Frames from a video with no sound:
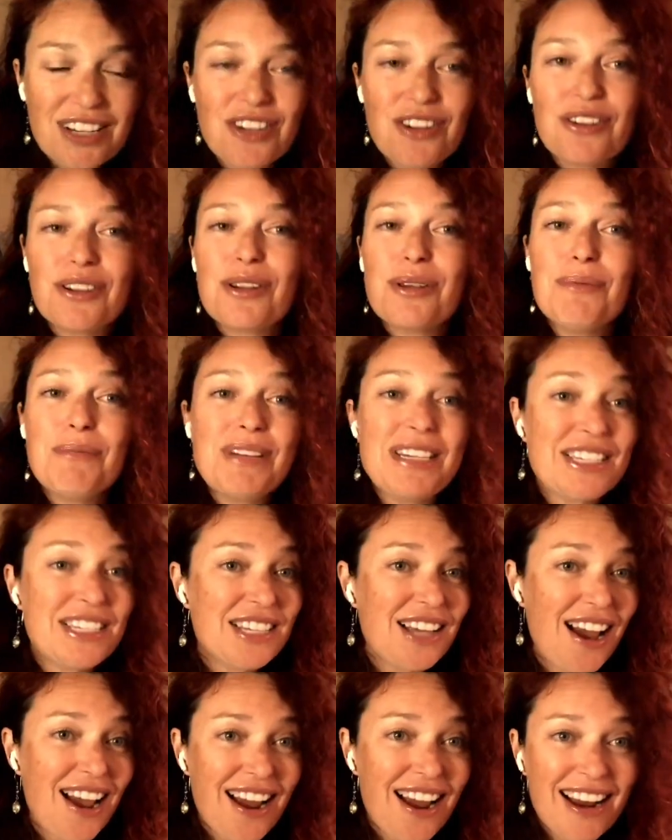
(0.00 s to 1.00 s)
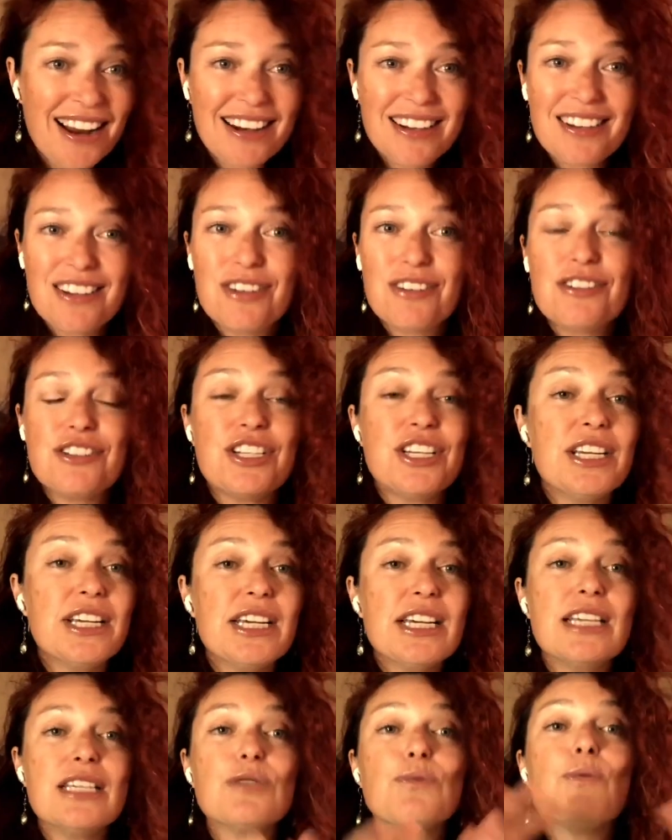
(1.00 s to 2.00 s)
your human design, your gene
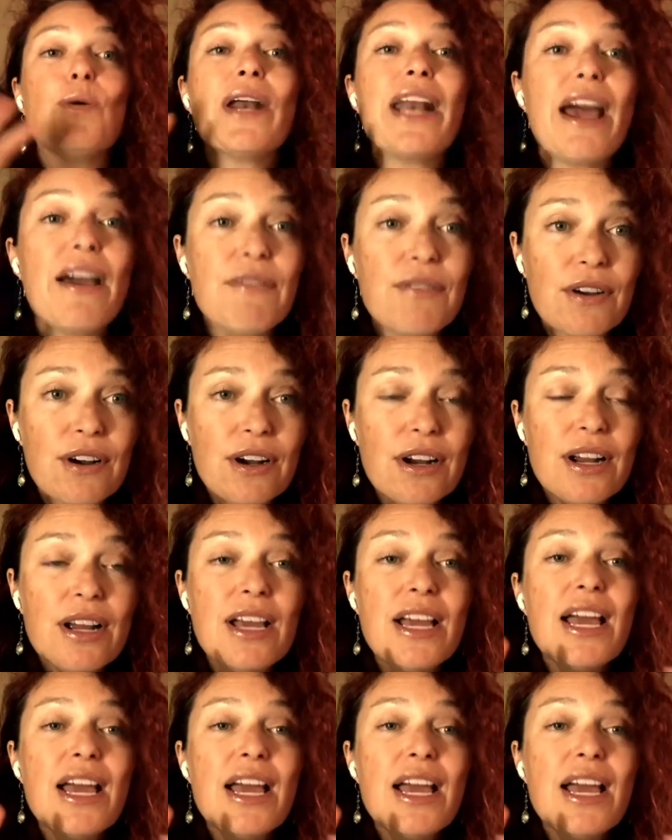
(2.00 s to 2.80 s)
keys, whatever